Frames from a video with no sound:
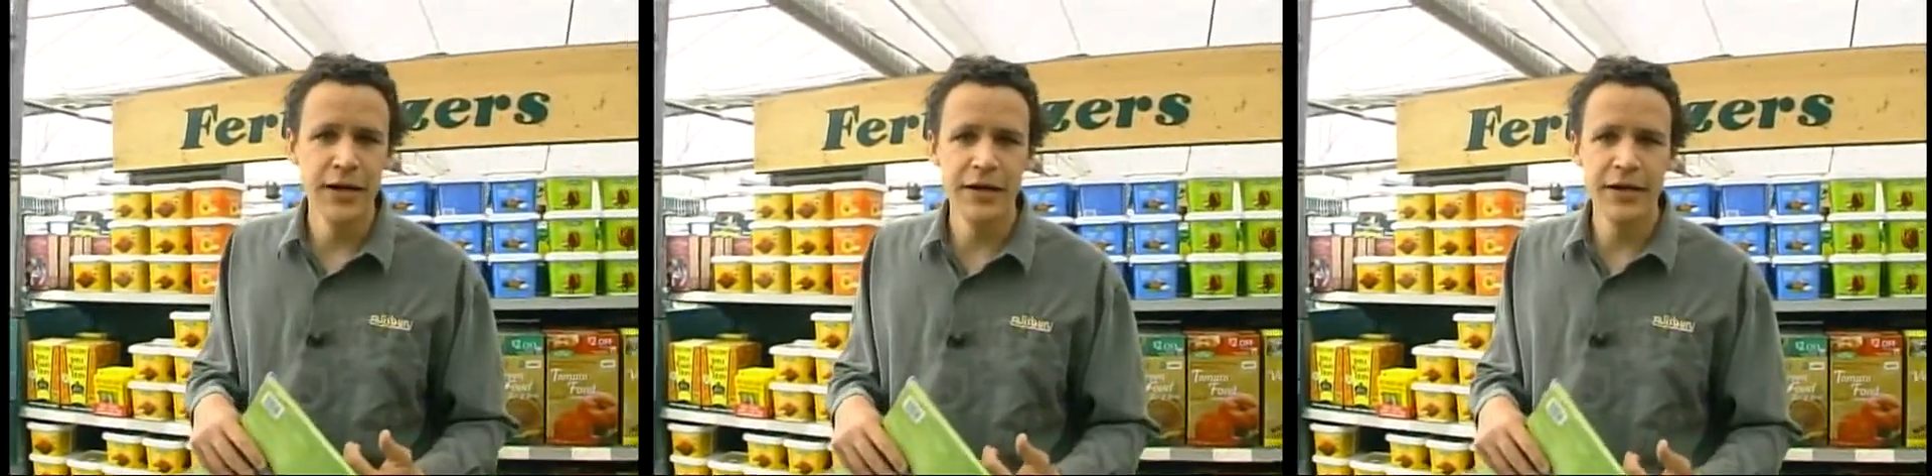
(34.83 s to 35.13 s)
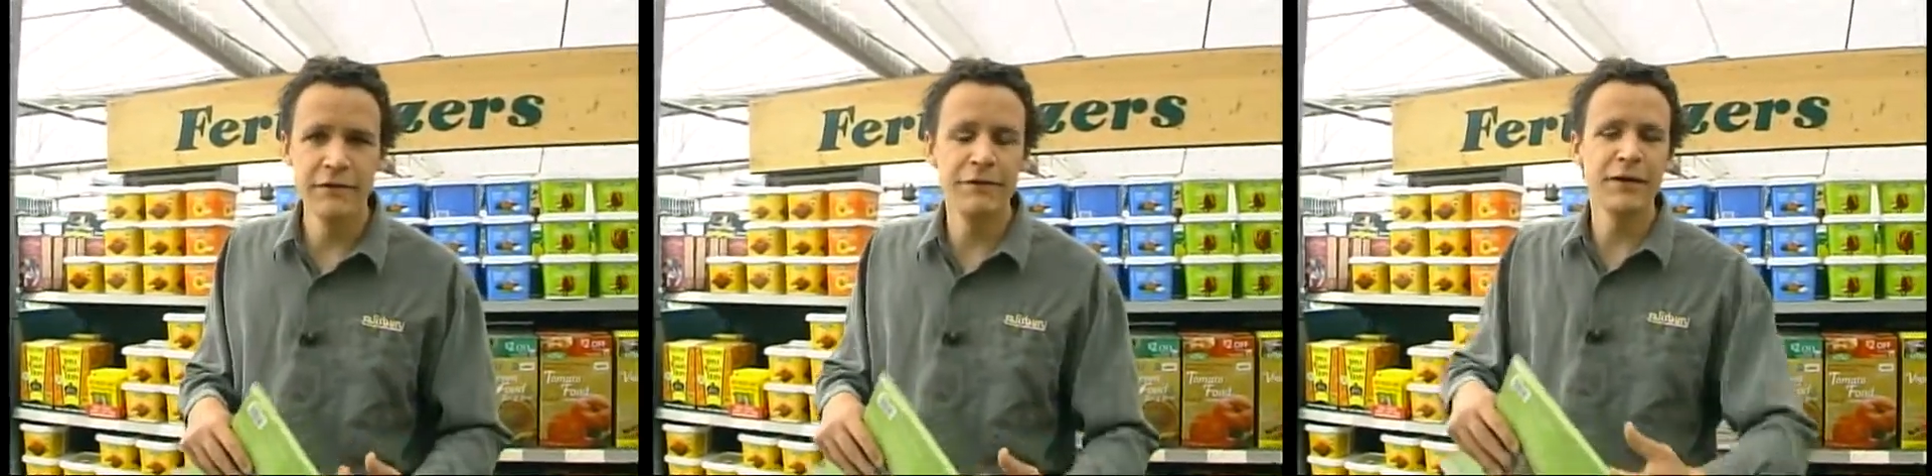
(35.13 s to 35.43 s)

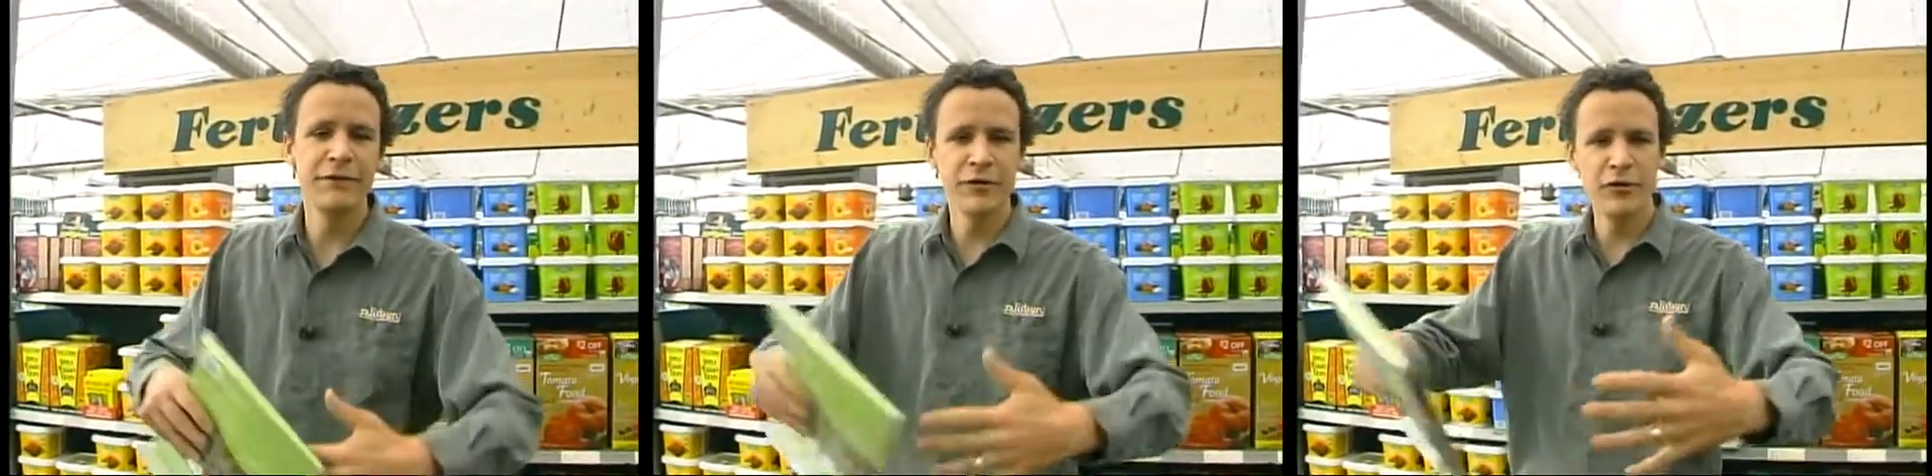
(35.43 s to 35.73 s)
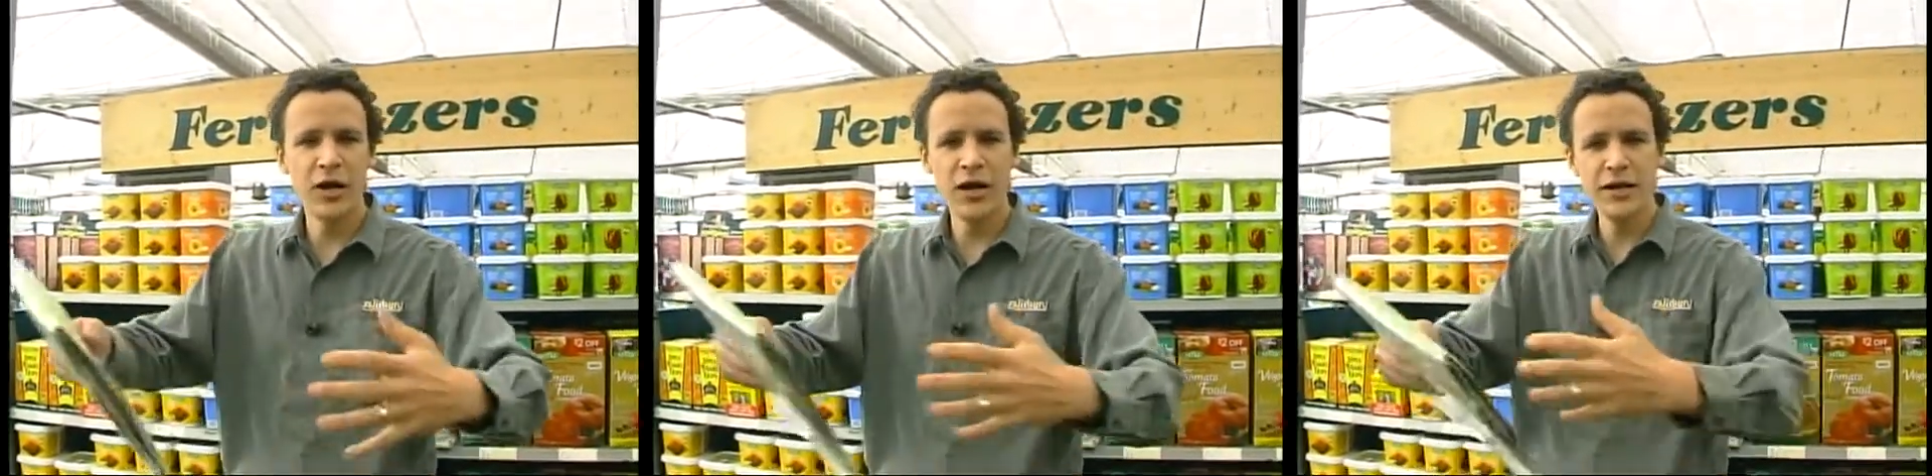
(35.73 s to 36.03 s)
If they're
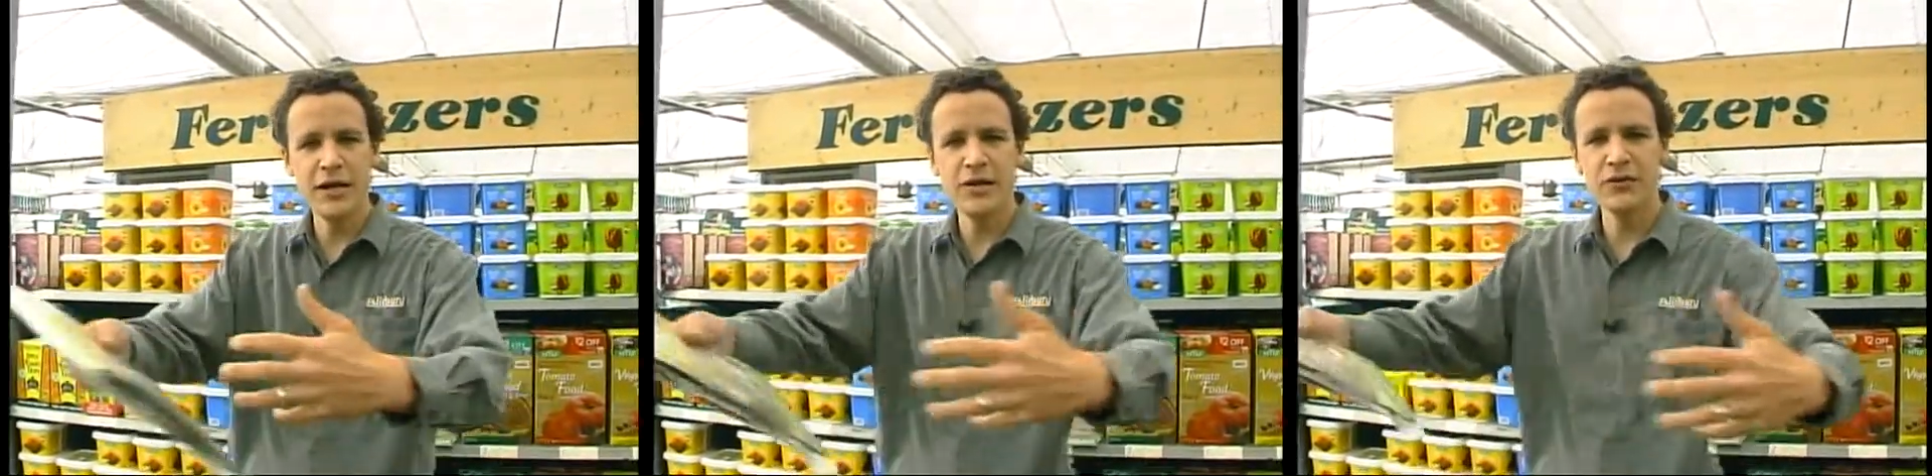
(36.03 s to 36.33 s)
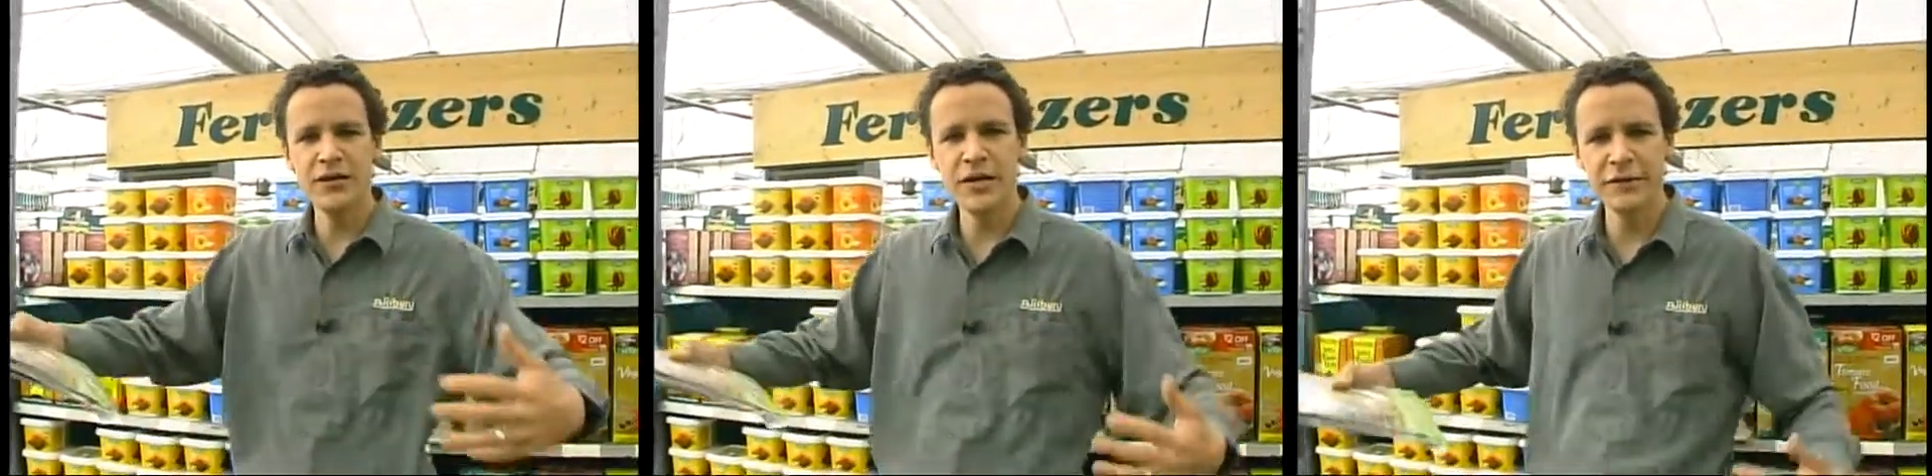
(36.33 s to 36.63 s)
not in
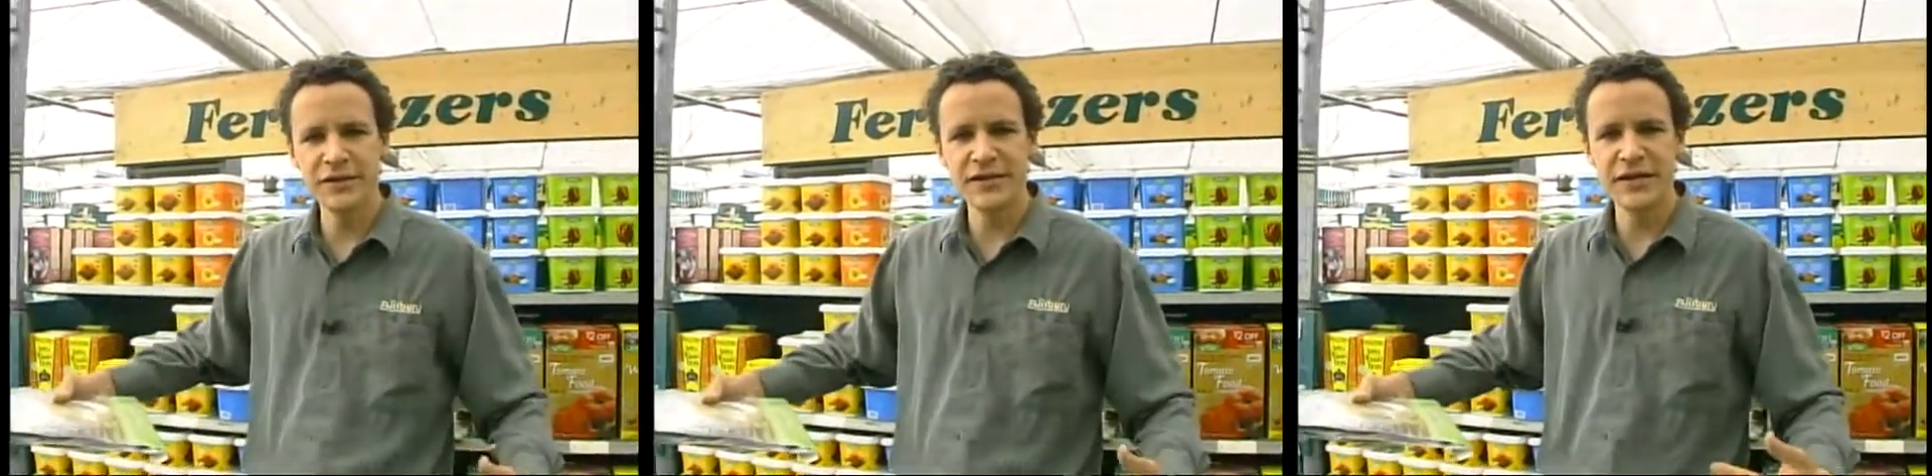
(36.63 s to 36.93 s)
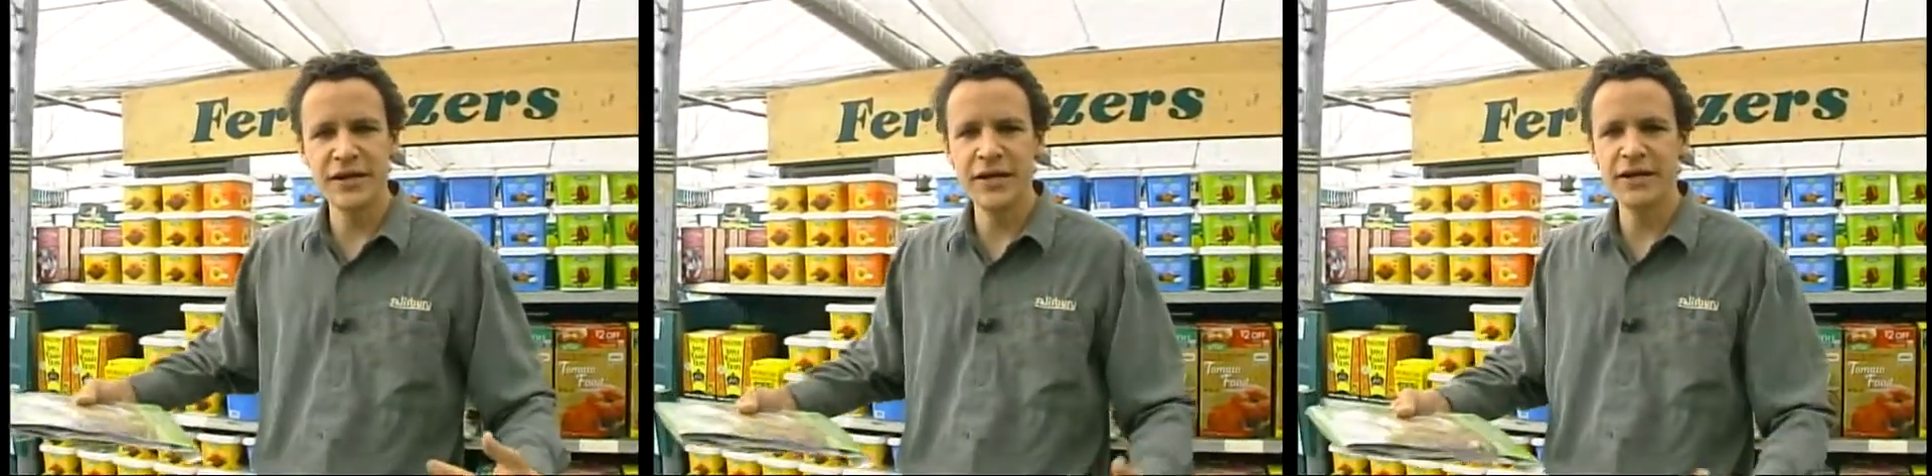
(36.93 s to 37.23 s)
your near
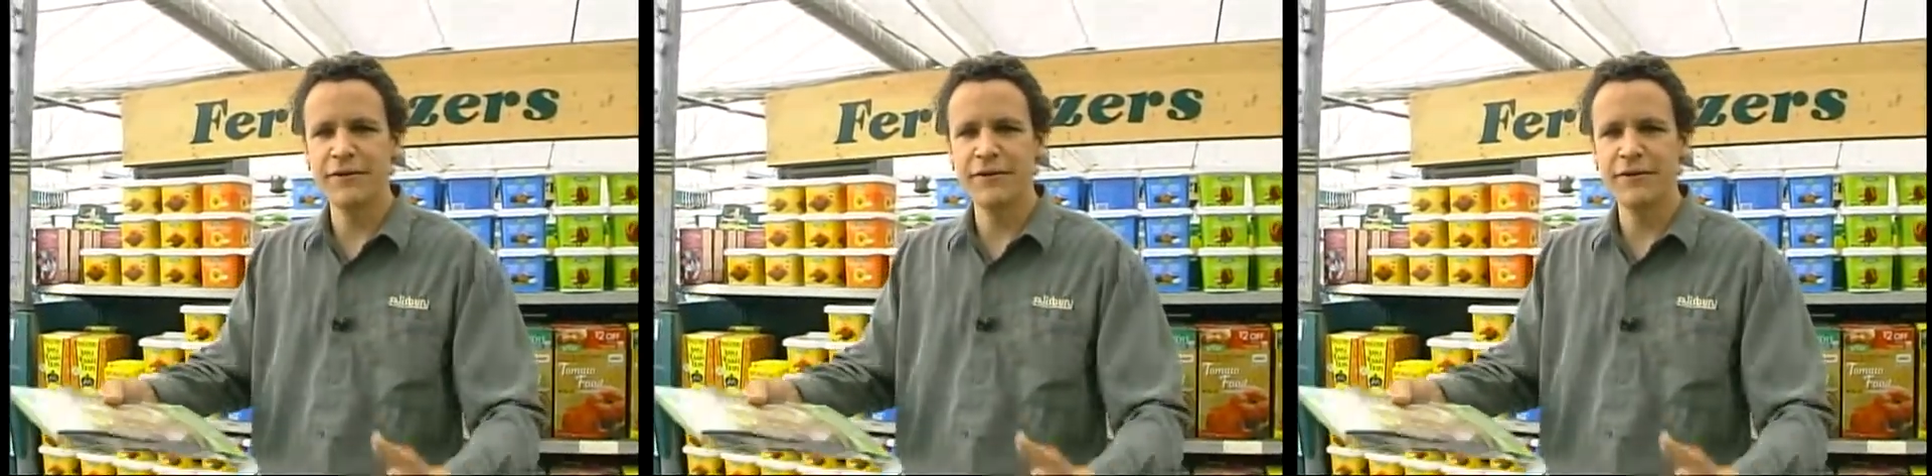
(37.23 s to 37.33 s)
vicinity,